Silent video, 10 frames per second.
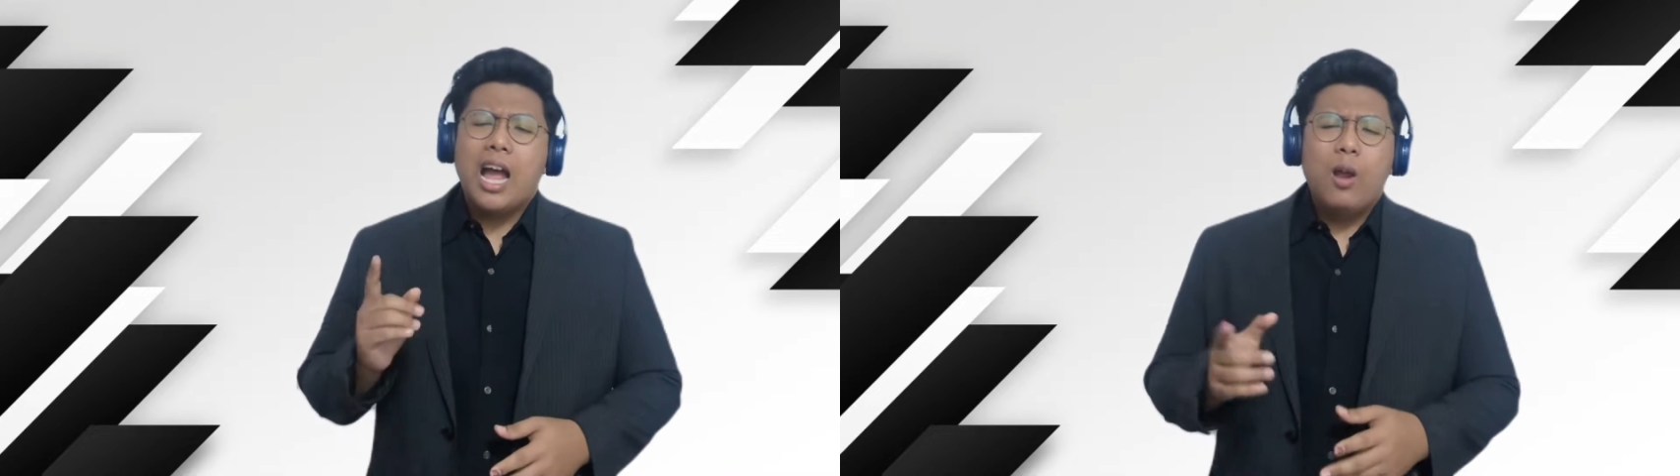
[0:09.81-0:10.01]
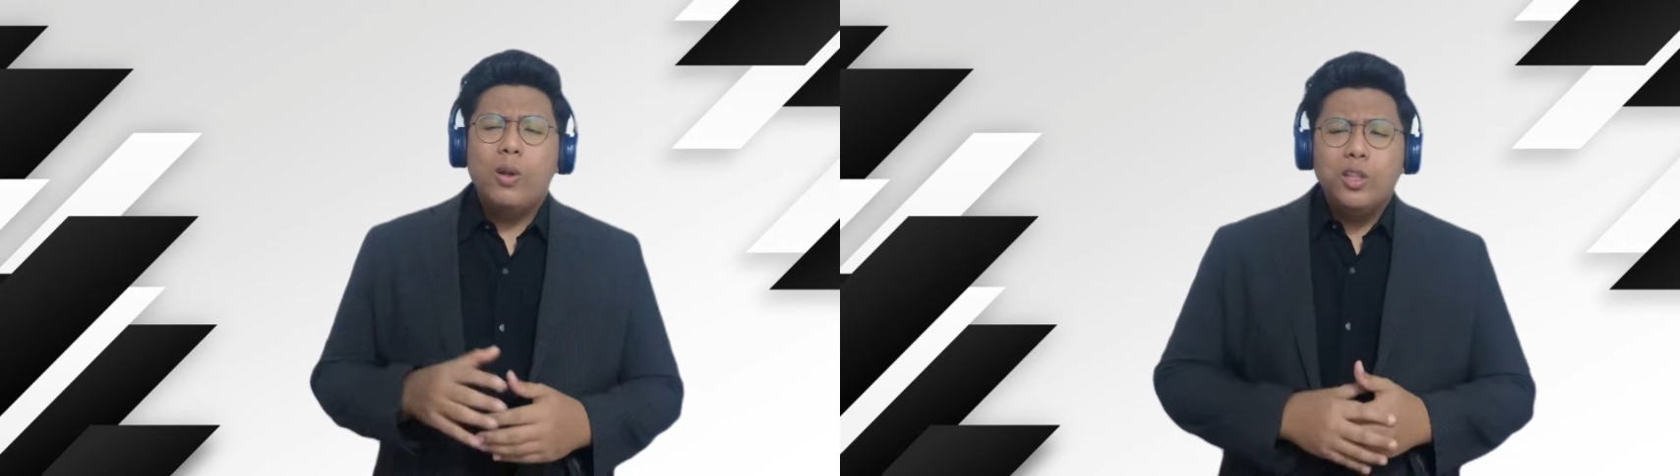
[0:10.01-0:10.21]

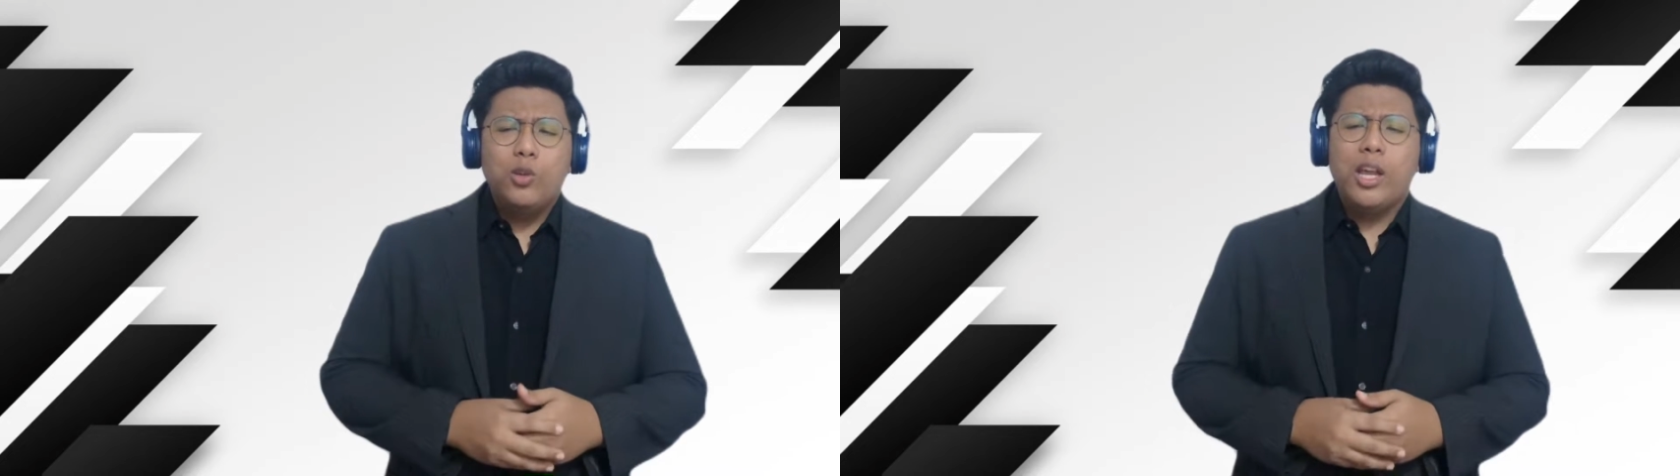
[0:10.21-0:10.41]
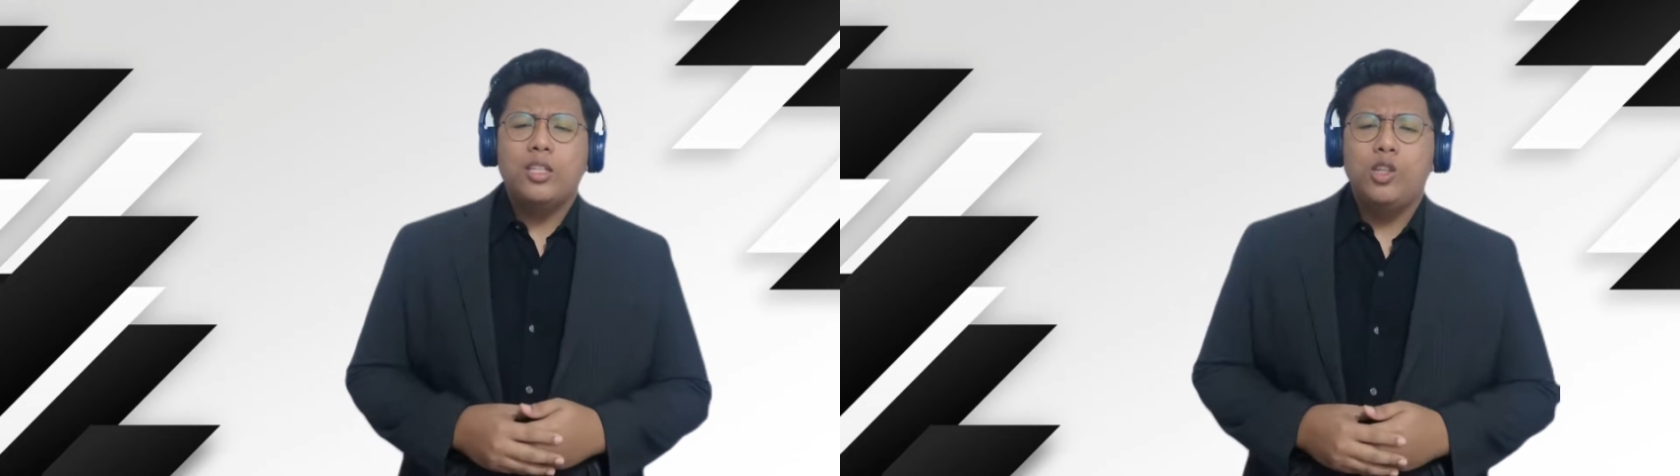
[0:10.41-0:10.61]
I want
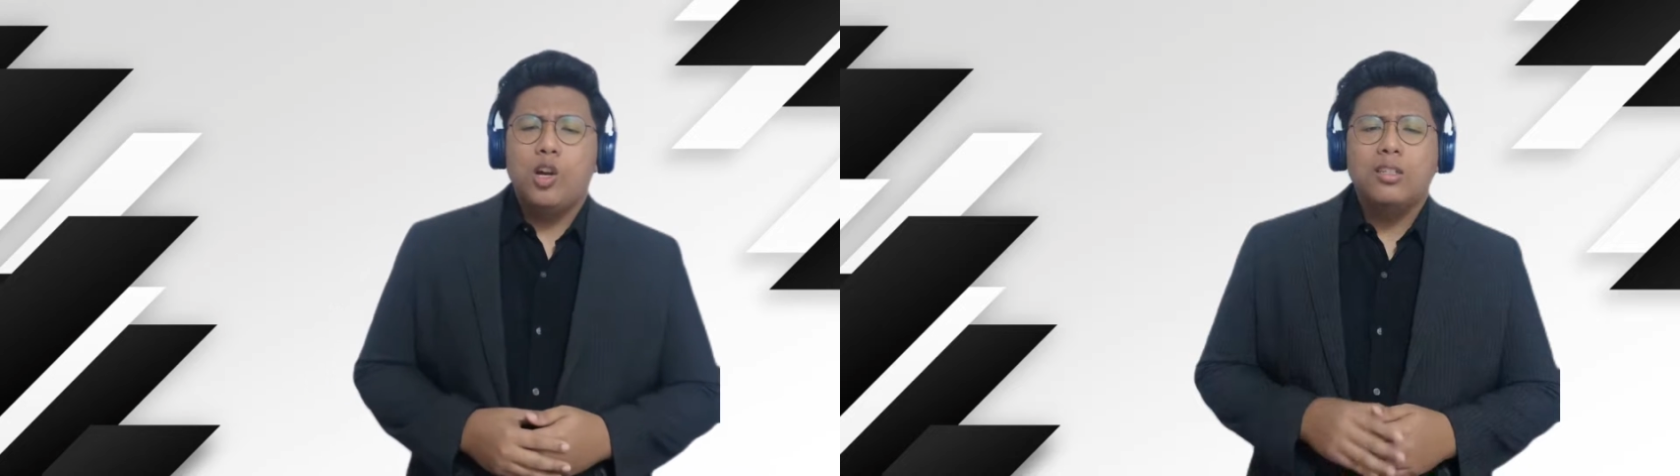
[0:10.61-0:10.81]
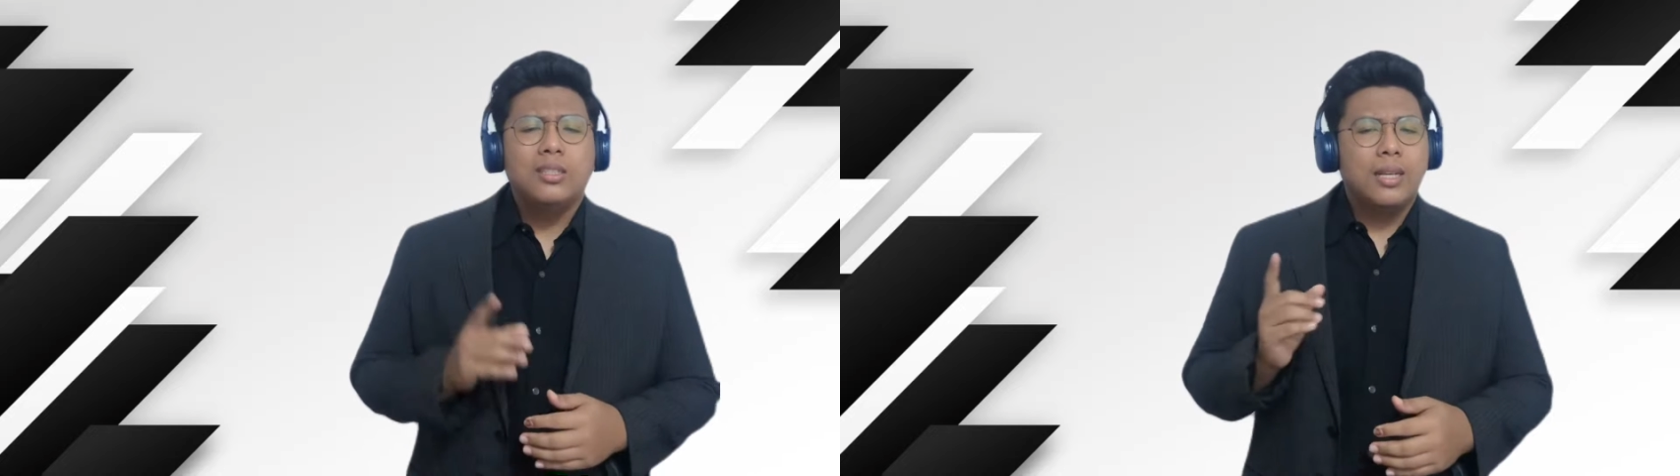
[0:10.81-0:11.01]
to ask
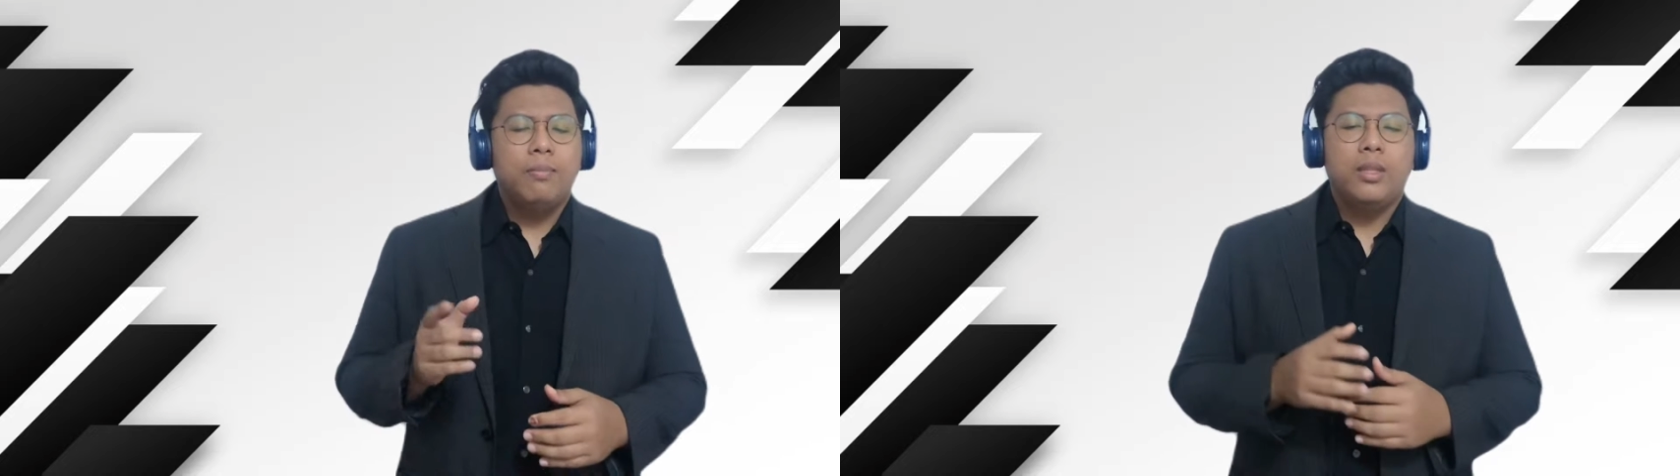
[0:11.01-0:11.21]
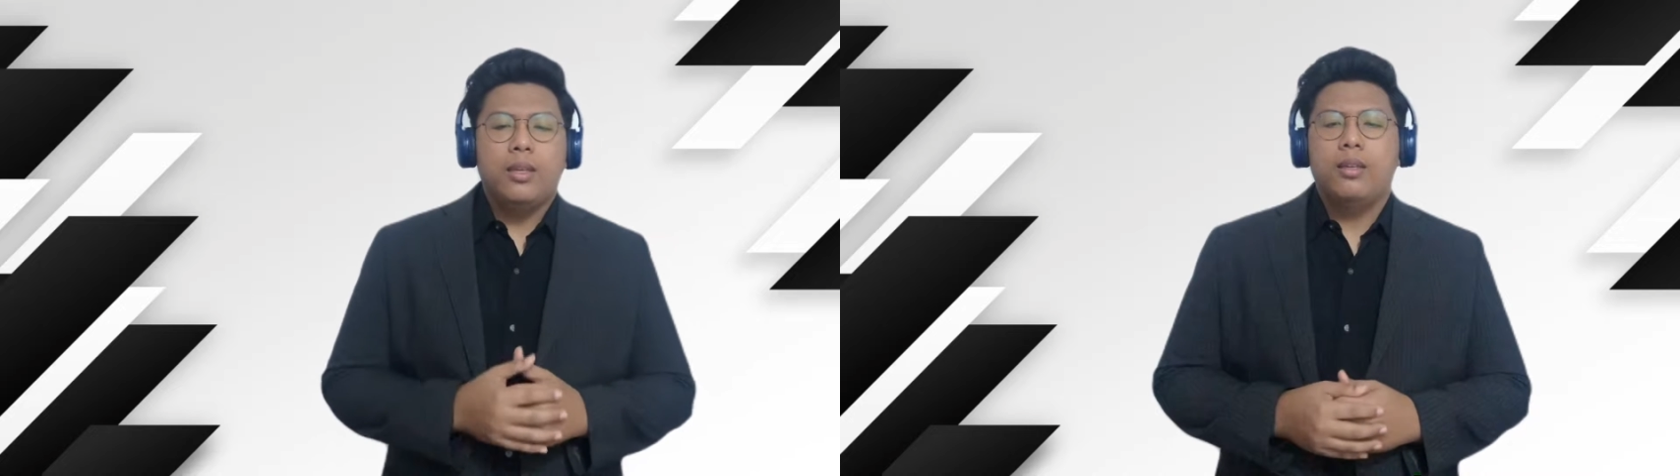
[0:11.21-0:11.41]
you all
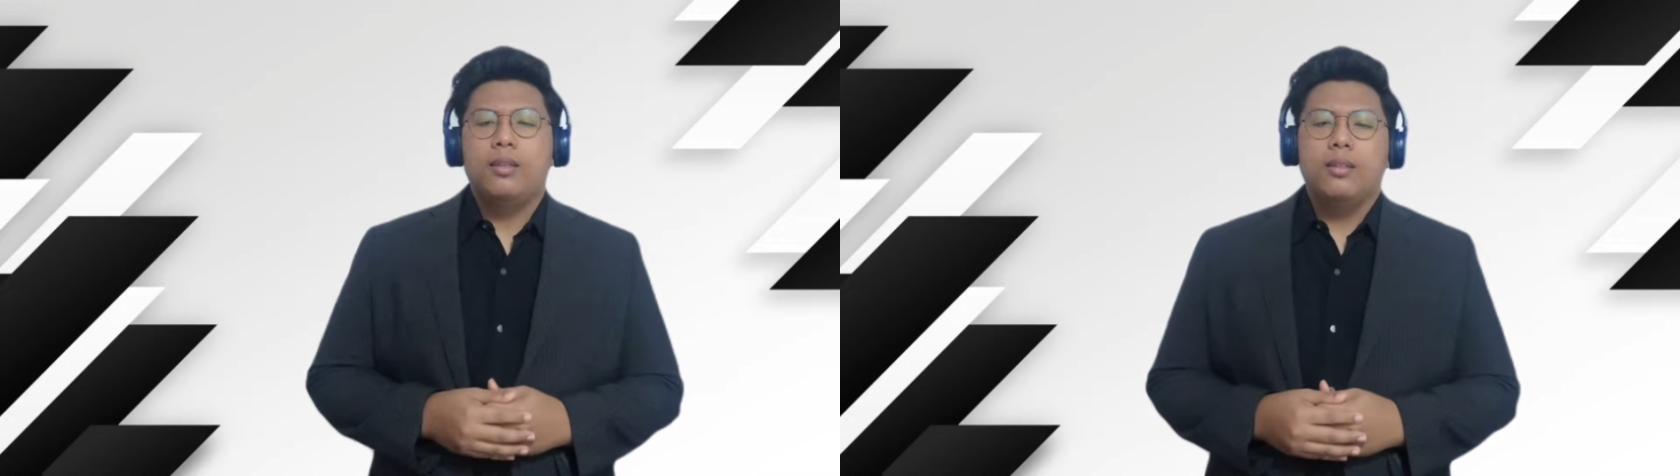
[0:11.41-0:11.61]
something.